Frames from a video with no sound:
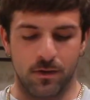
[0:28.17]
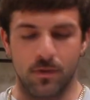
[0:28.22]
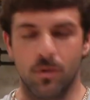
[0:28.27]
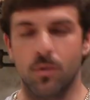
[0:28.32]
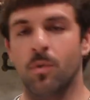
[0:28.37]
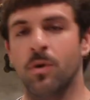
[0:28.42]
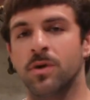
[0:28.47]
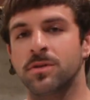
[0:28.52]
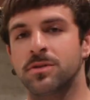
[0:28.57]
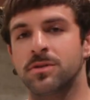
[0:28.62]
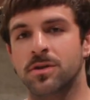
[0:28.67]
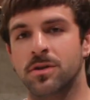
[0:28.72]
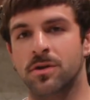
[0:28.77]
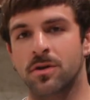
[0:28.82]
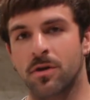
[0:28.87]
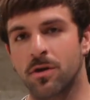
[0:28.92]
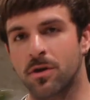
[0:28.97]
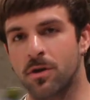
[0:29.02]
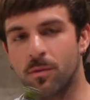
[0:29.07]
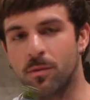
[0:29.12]
One to
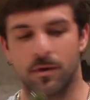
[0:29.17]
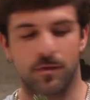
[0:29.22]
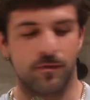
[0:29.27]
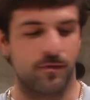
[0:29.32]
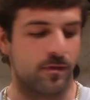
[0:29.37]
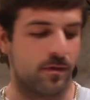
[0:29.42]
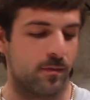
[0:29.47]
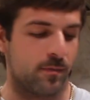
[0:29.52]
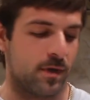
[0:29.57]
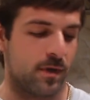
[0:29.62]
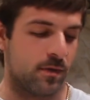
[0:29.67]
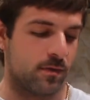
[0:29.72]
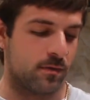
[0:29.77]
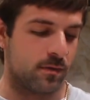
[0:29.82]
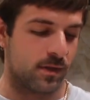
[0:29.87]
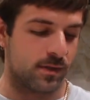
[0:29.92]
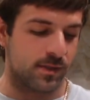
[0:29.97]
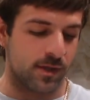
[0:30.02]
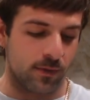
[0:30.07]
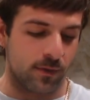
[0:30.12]
cook, one for the meal.
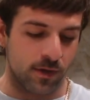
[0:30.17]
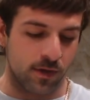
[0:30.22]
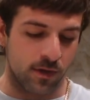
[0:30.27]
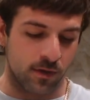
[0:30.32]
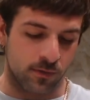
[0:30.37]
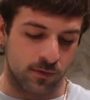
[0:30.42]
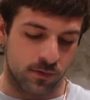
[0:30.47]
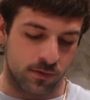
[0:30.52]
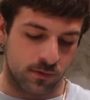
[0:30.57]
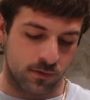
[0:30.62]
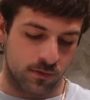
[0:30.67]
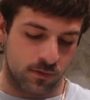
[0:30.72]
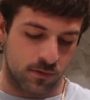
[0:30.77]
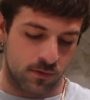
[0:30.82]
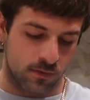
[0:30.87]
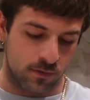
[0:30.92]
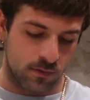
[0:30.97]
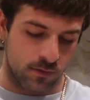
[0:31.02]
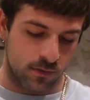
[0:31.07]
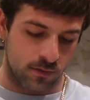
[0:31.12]
That's how it goes.
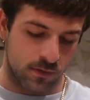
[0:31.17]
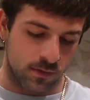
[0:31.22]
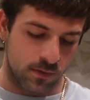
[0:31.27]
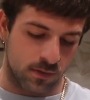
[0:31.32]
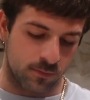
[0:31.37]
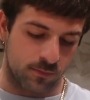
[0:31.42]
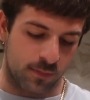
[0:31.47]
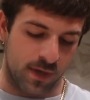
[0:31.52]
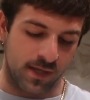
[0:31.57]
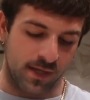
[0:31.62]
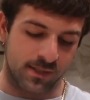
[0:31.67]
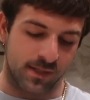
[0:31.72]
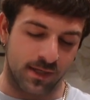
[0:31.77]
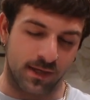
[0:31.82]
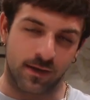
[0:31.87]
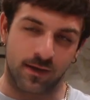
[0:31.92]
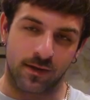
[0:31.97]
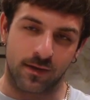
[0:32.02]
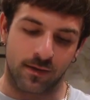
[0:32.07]
It's basic